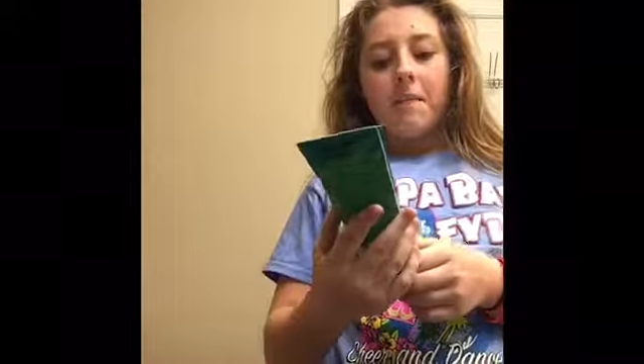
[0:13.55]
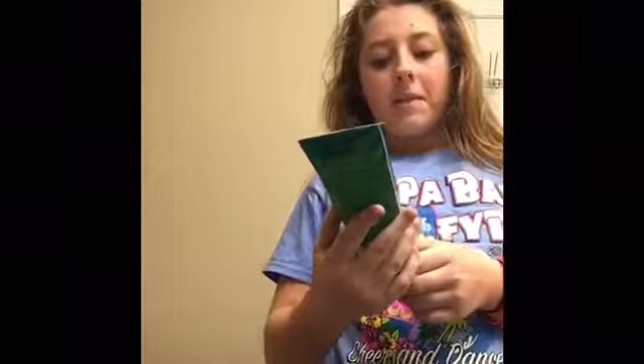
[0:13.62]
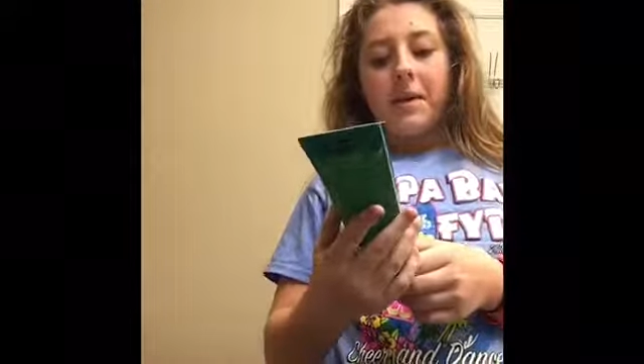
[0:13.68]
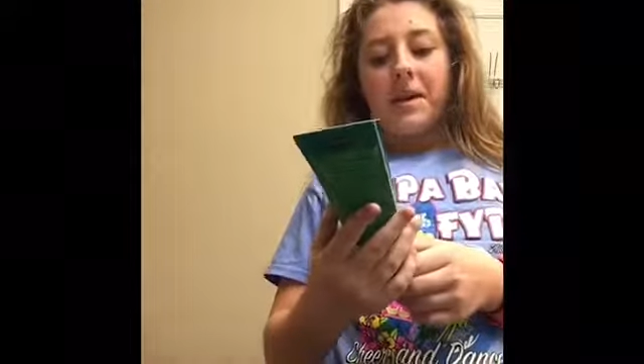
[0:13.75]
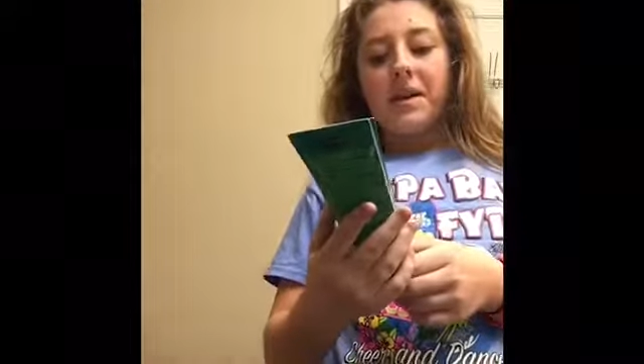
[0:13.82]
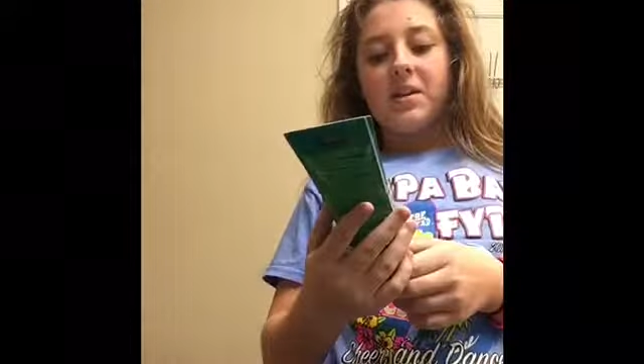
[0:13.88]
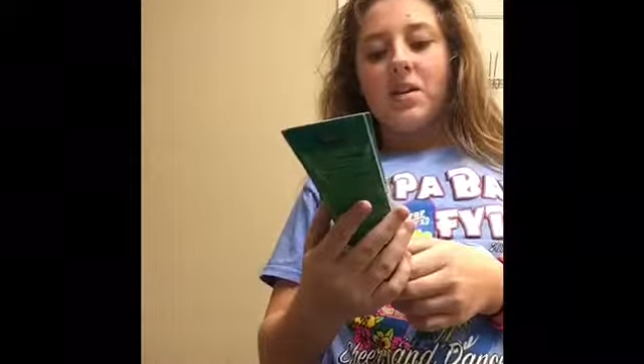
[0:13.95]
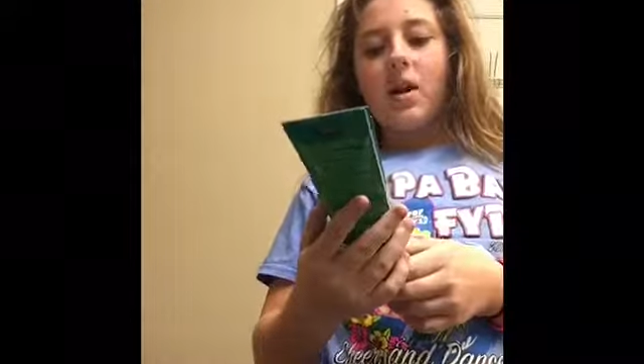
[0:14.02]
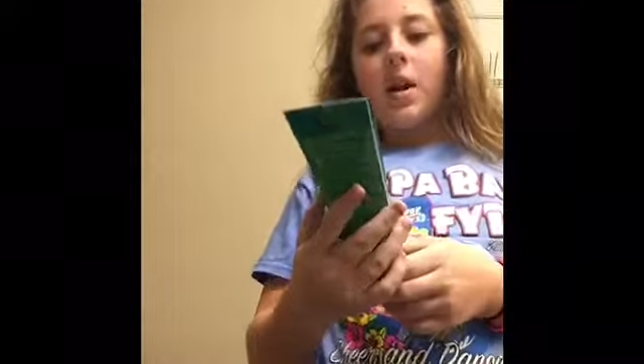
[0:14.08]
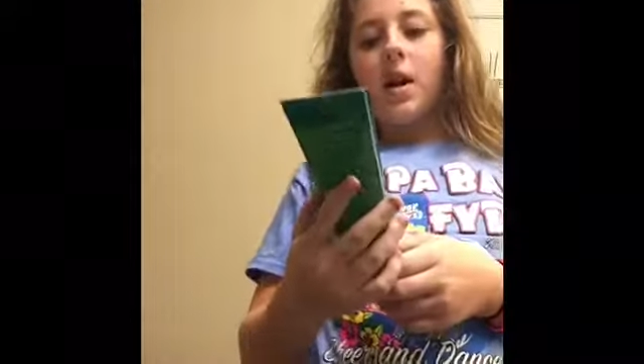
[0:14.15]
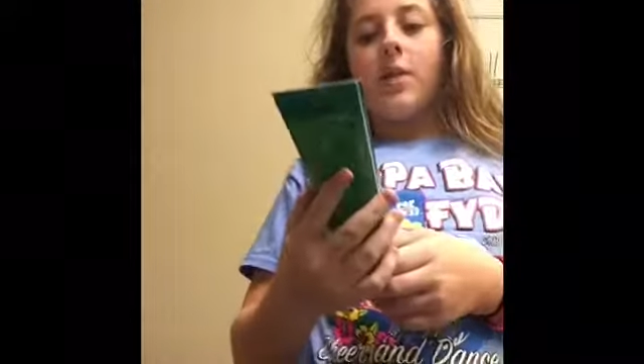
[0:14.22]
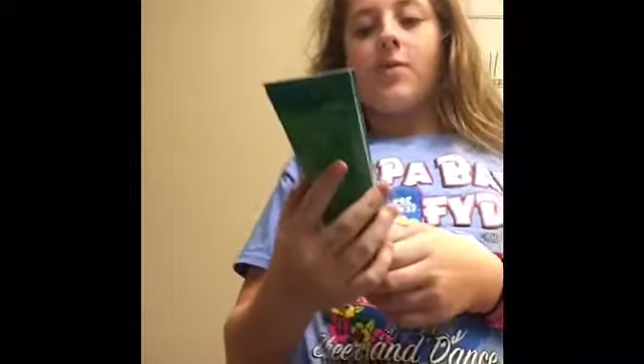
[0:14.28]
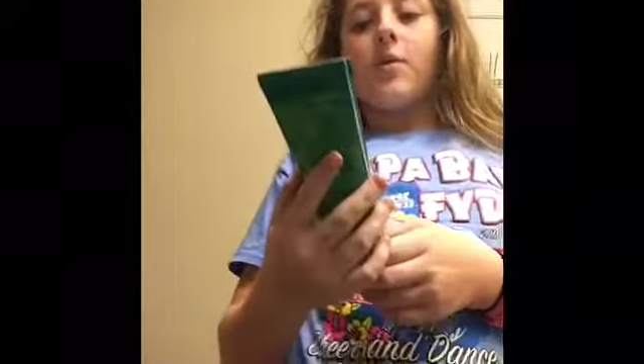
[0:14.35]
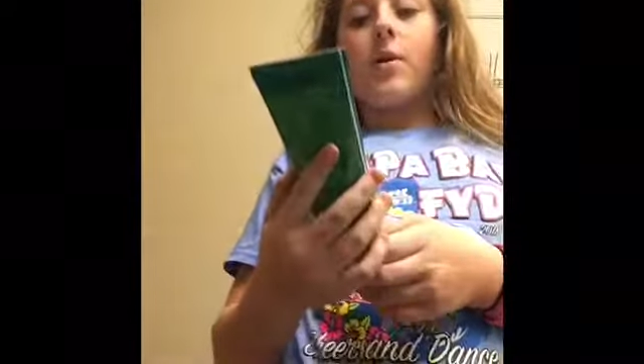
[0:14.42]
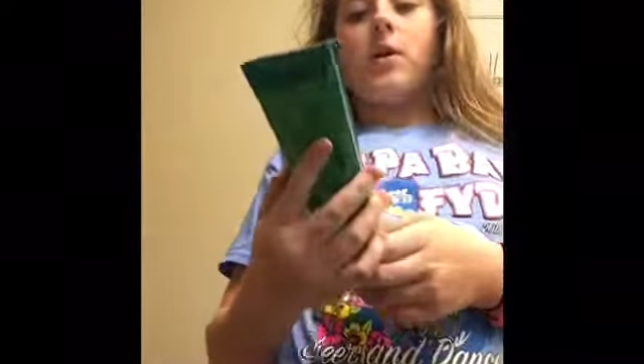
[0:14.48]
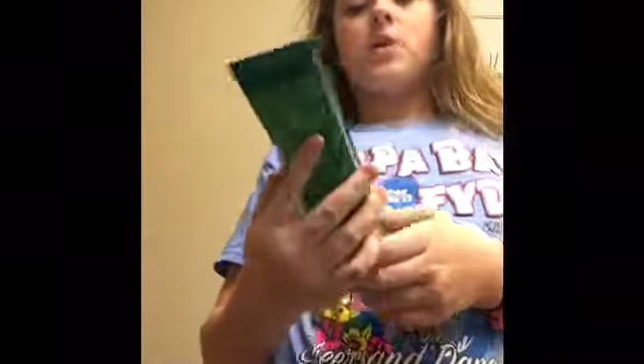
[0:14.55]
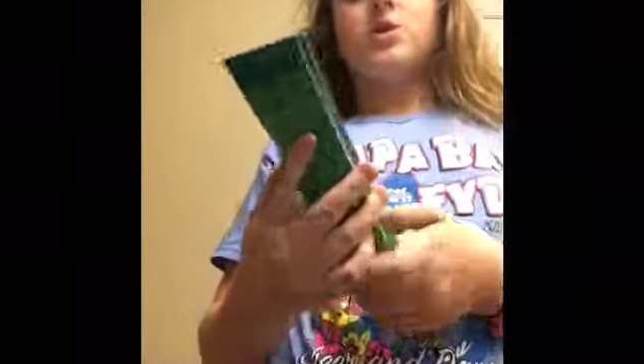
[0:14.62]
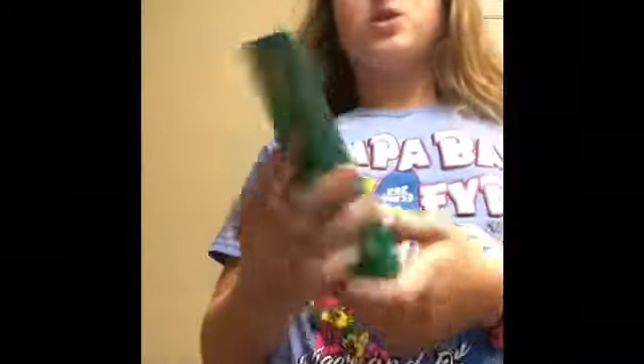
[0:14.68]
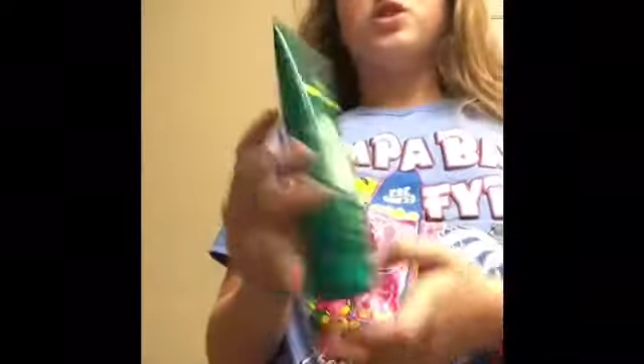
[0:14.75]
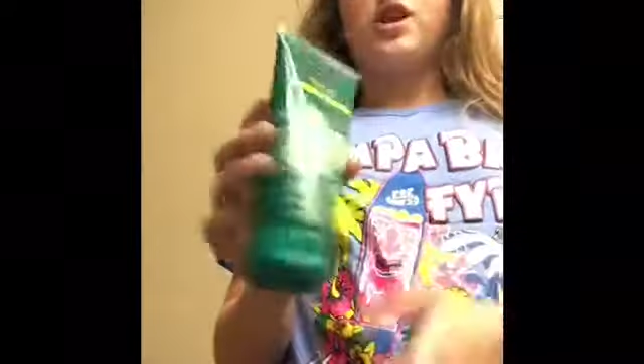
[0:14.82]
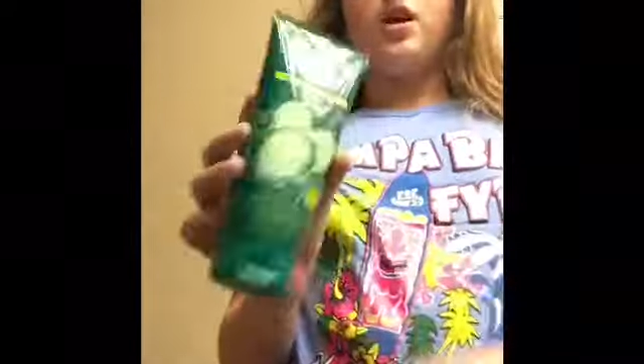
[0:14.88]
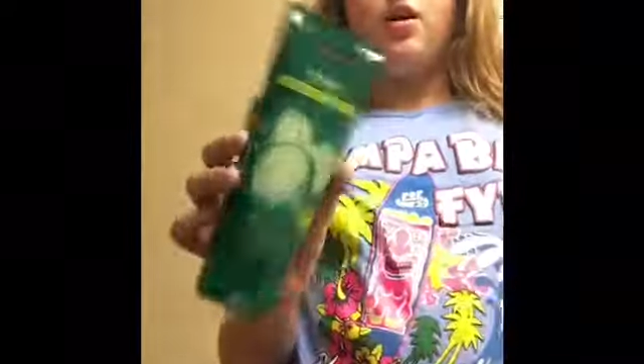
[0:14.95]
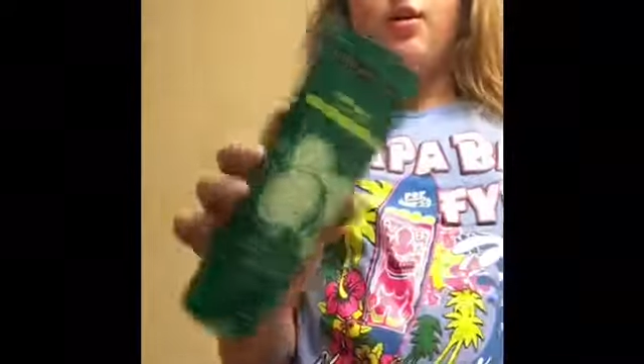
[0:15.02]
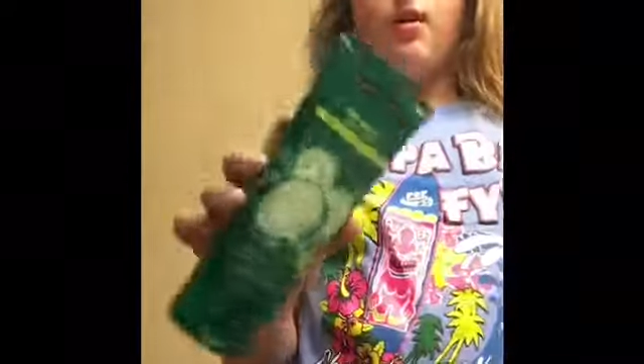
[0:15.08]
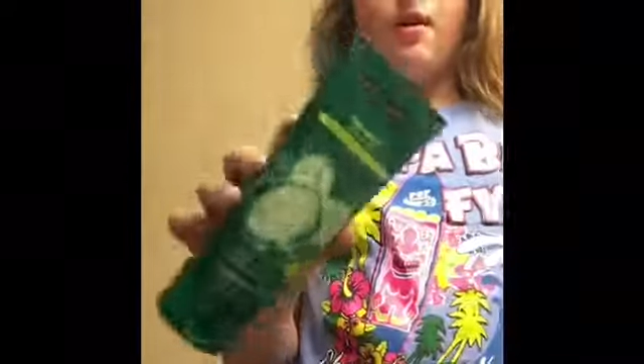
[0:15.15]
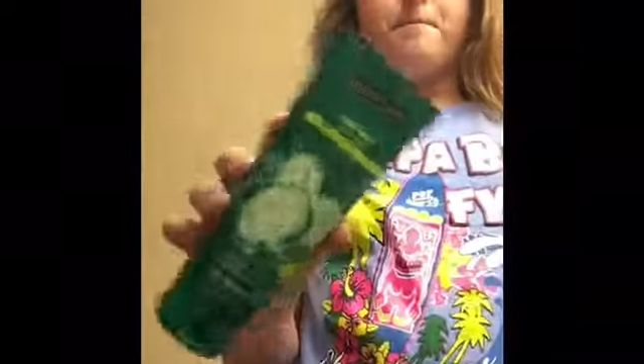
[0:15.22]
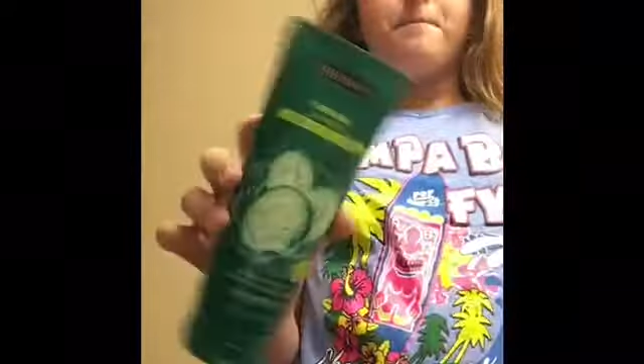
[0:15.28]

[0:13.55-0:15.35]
Peel Off Gel